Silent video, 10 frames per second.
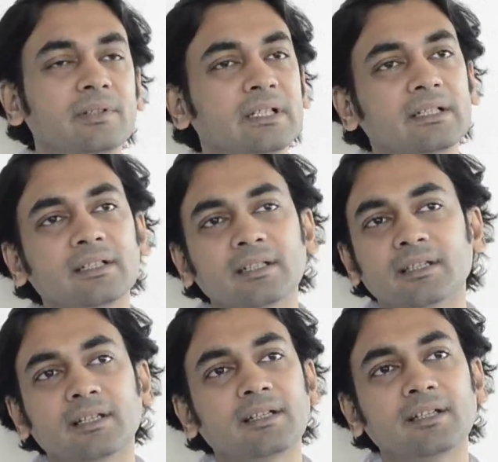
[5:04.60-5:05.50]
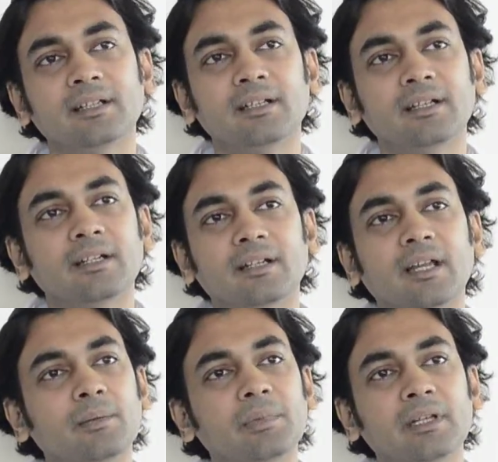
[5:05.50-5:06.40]
feel it
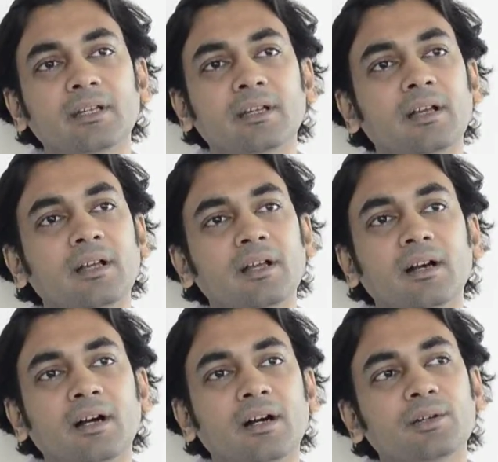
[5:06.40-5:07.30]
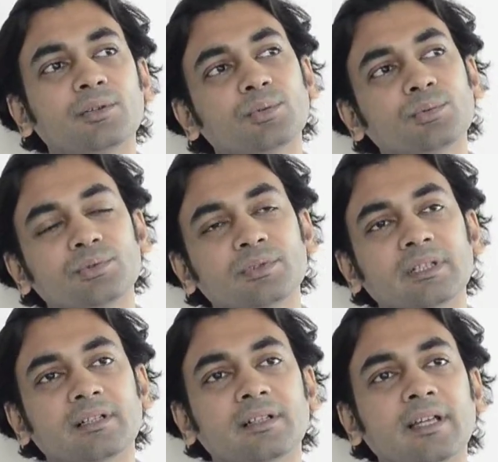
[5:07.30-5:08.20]
can be used
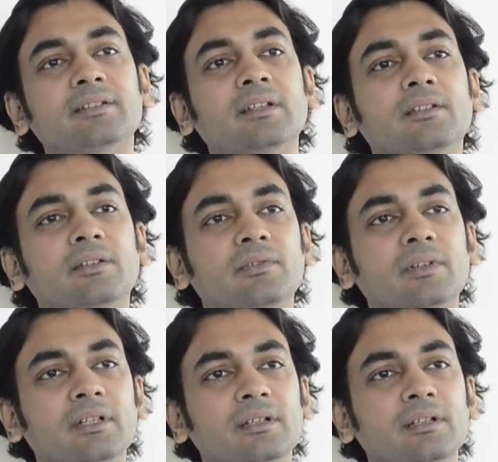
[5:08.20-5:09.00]
extensively.